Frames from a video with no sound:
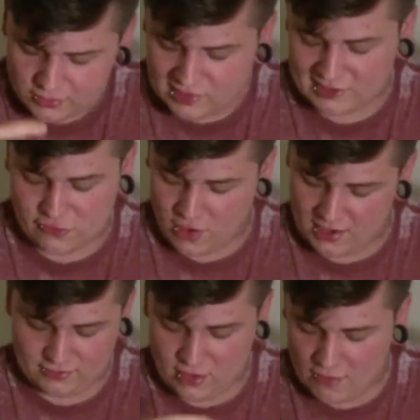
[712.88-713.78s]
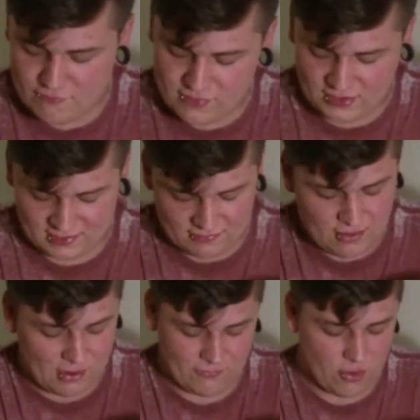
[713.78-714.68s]
So that's great. So these
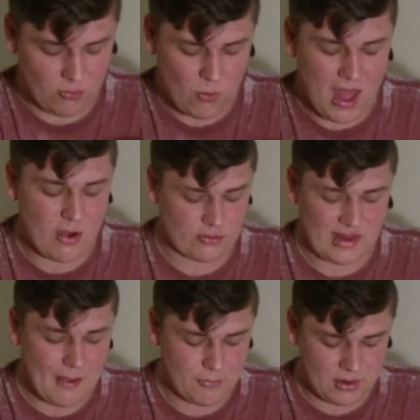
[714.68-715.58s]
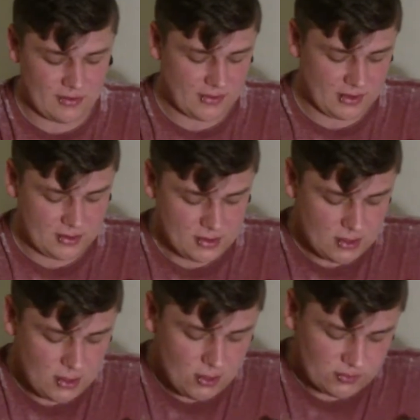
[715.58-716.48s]
have not even got wet or damp or anything.
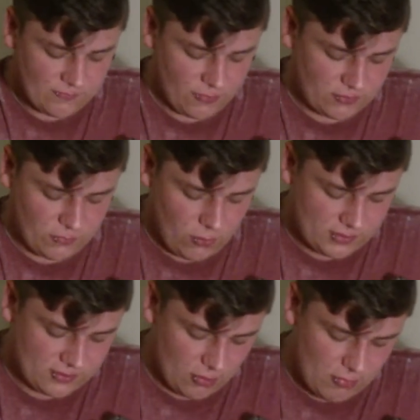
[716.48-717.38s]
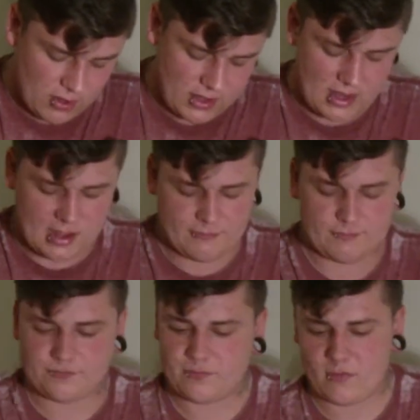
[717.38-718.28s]
So first of all, it's got my
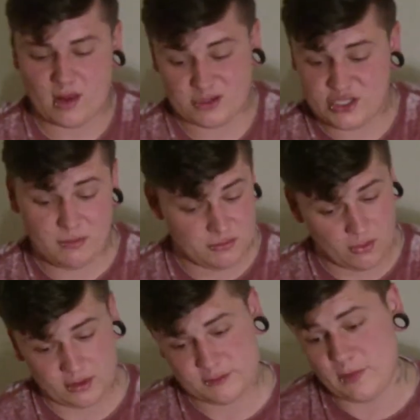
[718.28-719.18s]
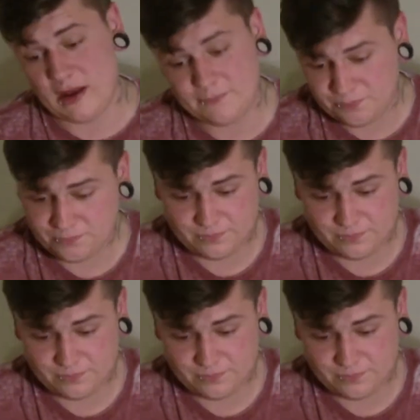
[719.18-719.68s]
cheap torch, but